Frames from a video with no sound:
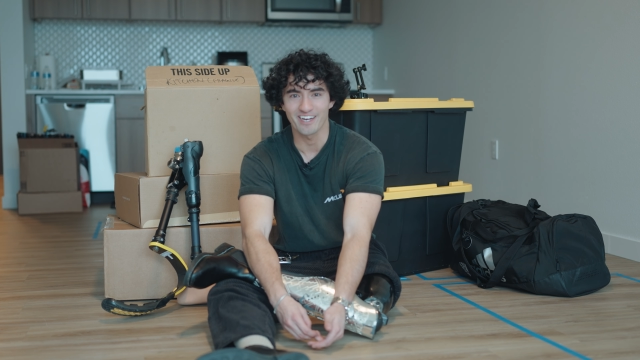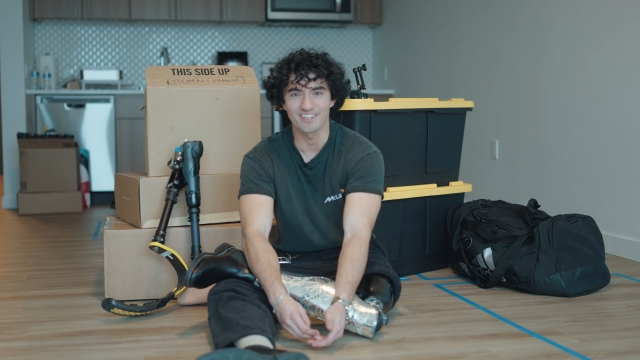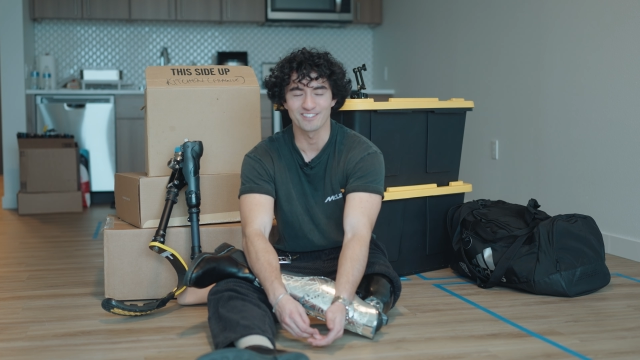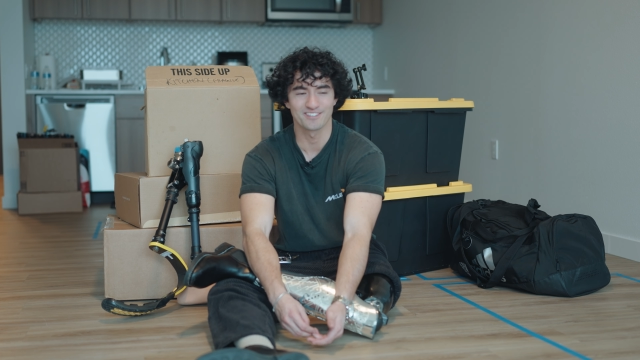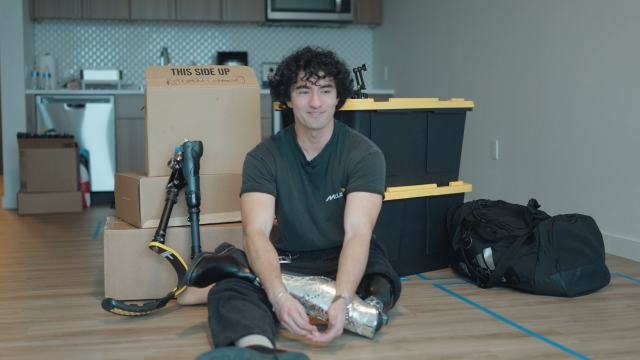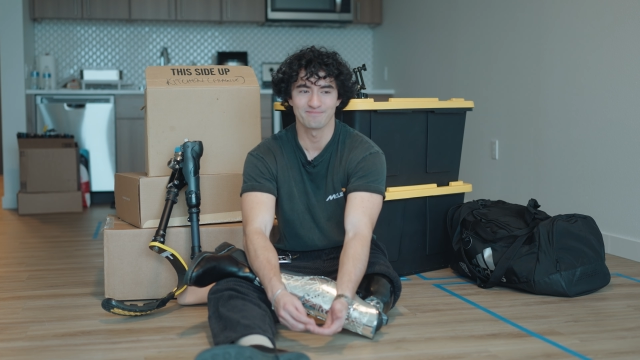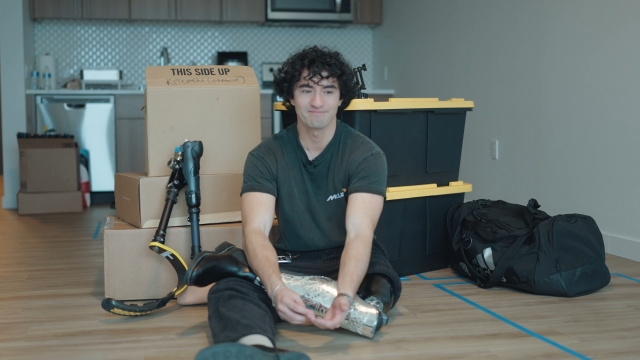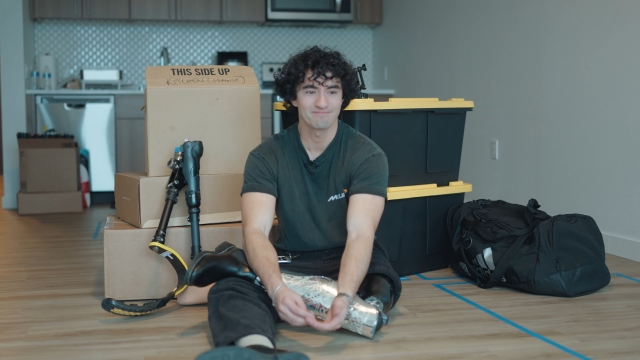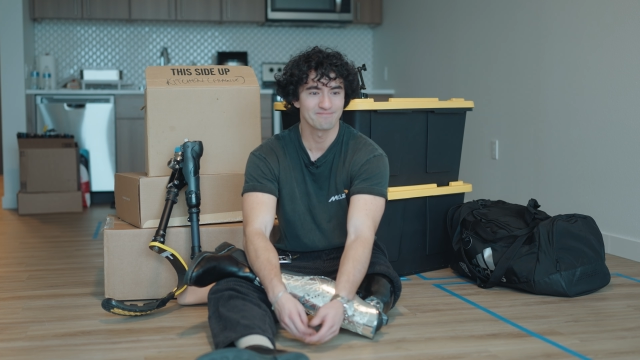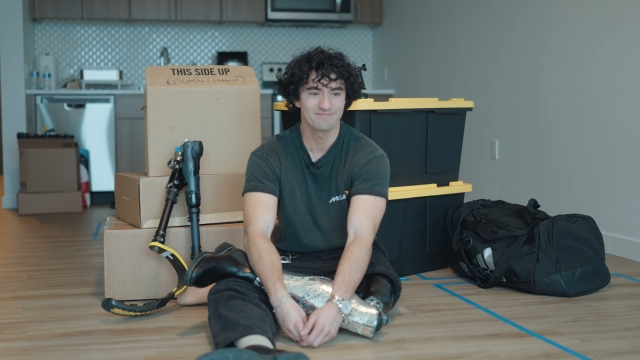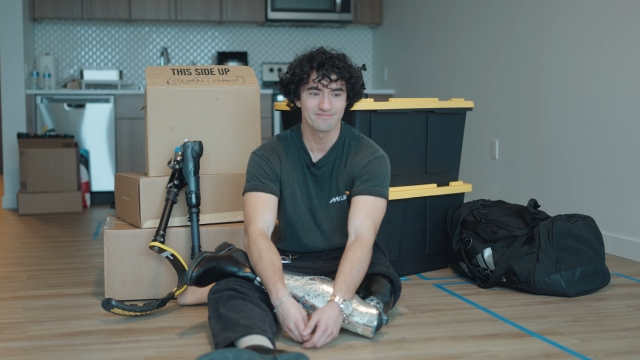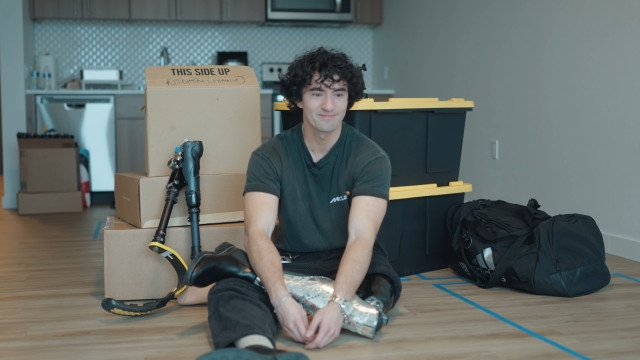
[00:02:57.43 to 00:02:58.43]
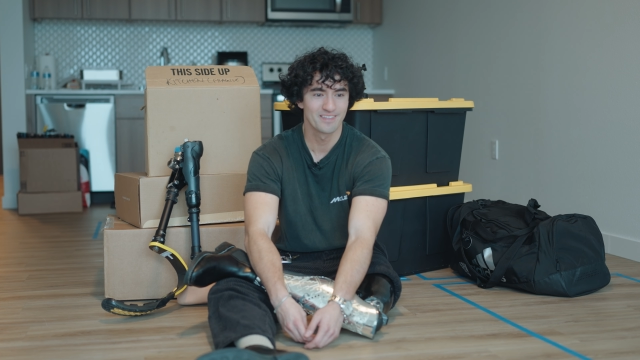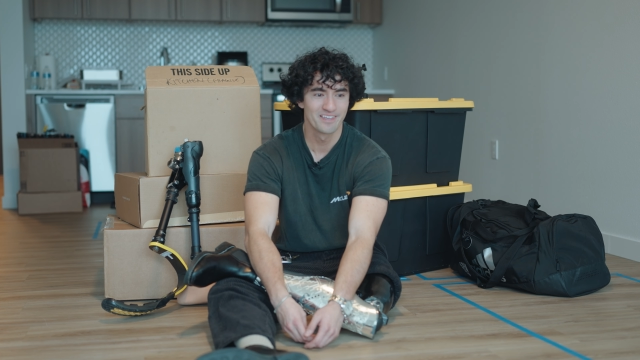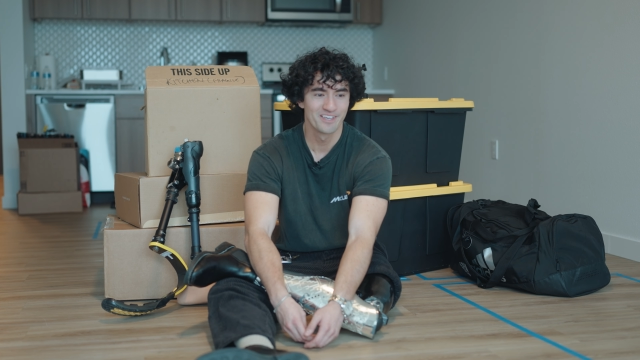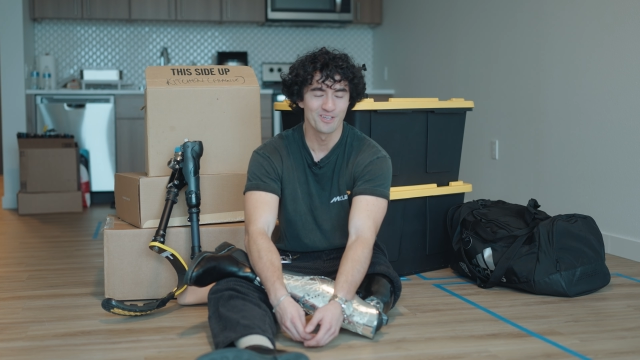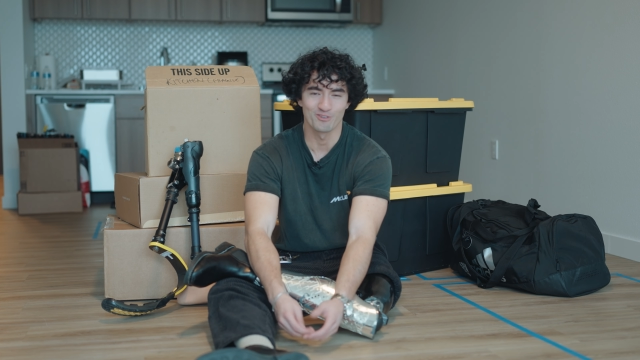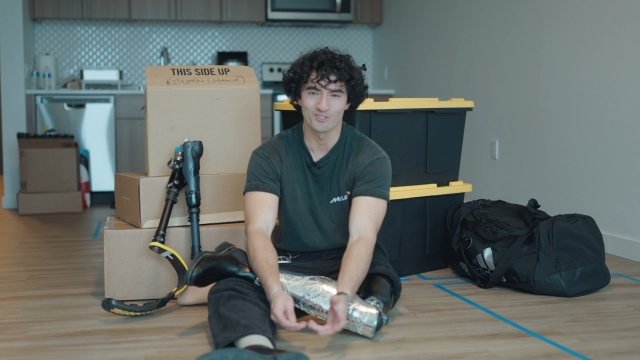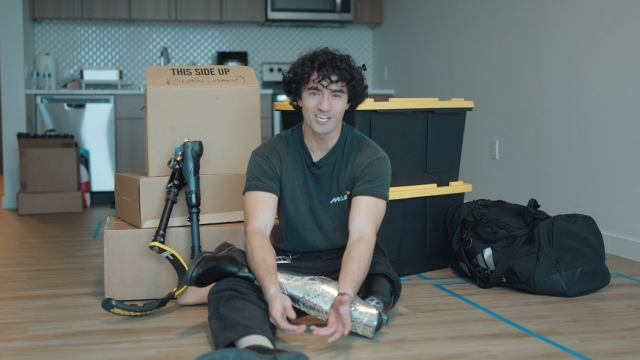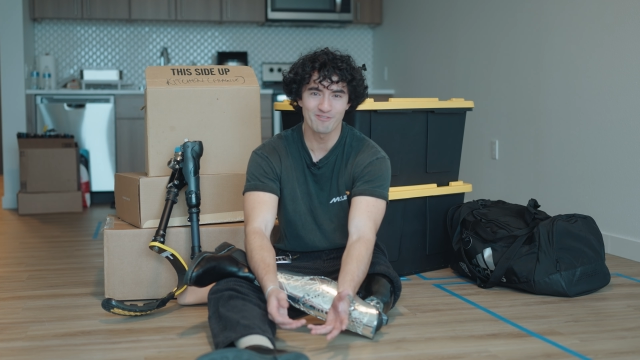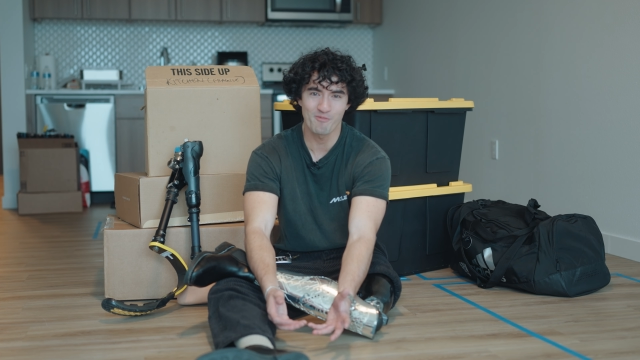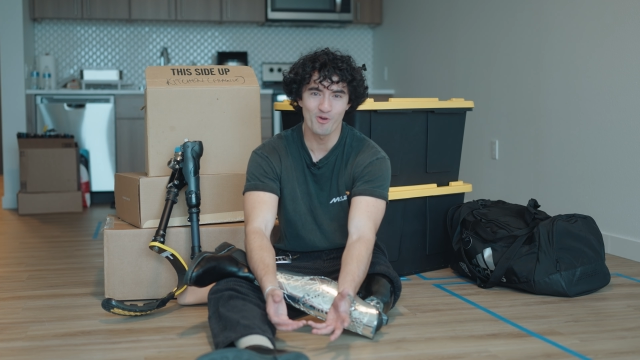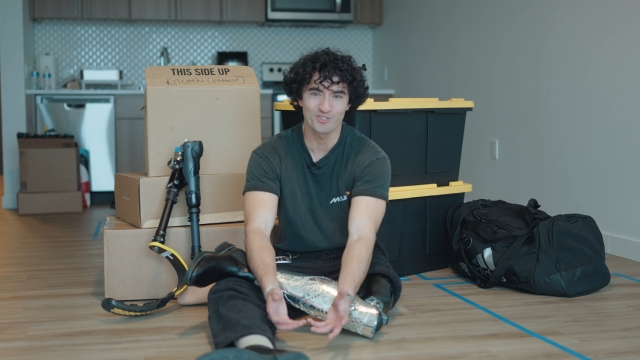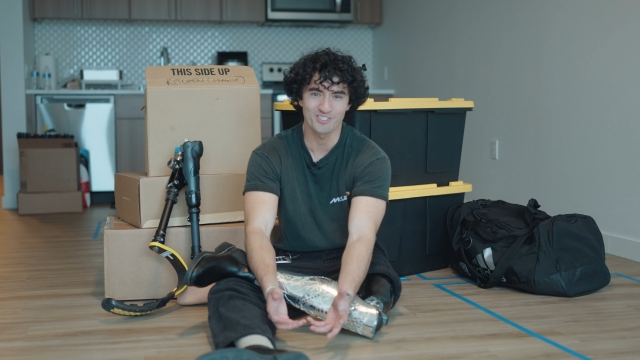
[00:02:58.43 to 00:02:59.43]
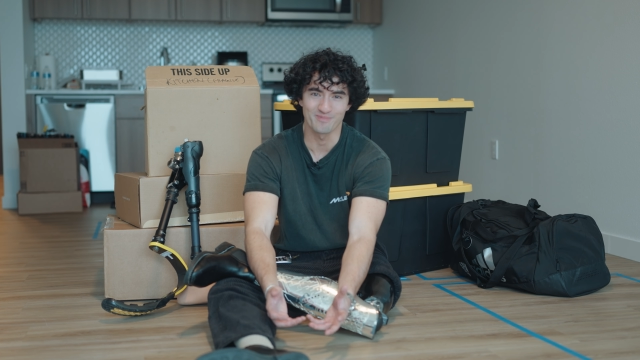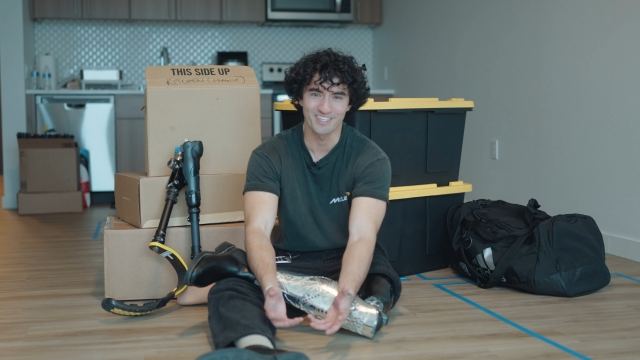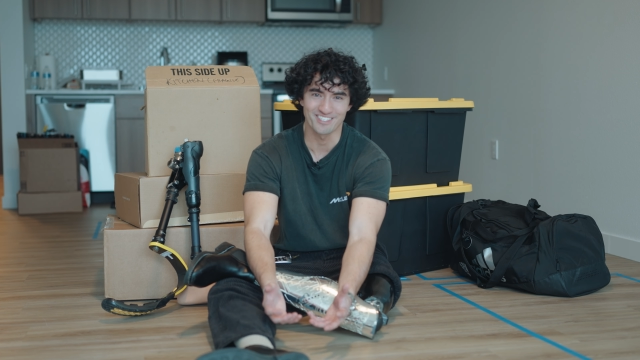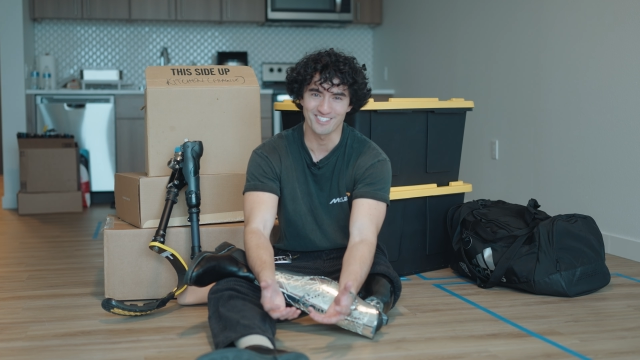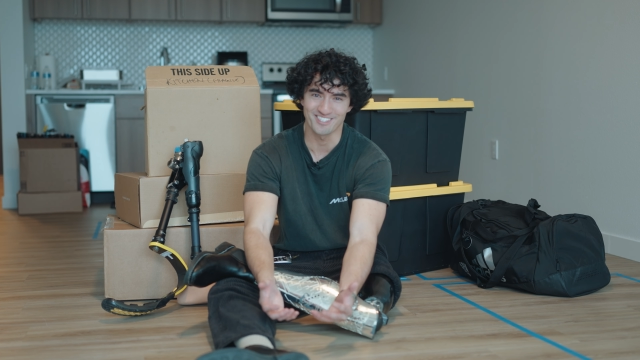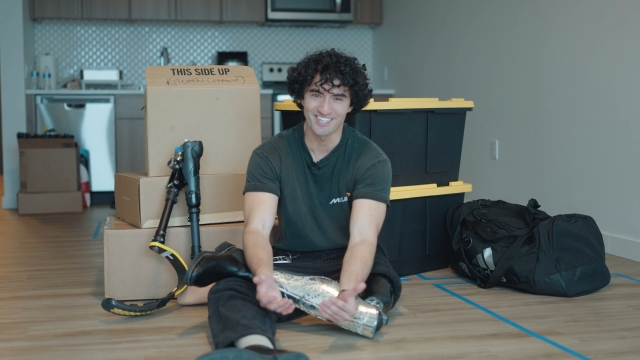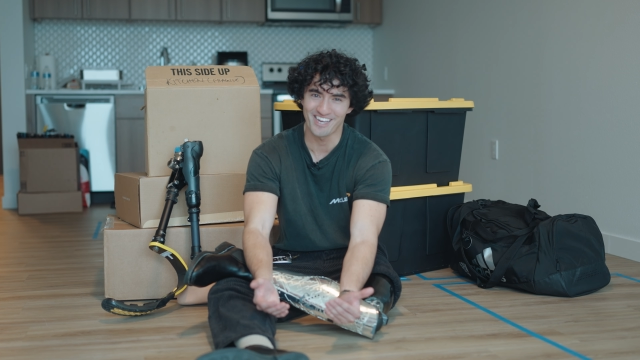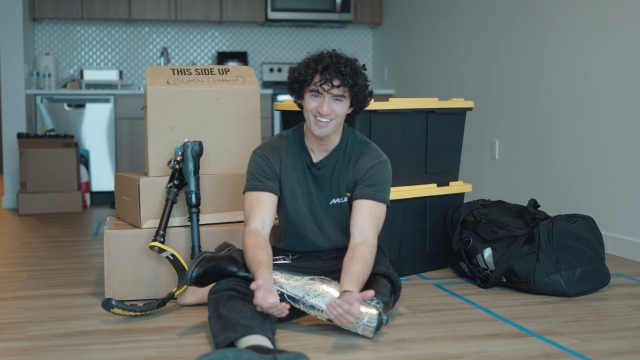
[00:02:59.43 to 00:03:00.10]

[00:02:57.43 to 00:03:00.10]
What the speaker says: there's a lot of emotion because it's an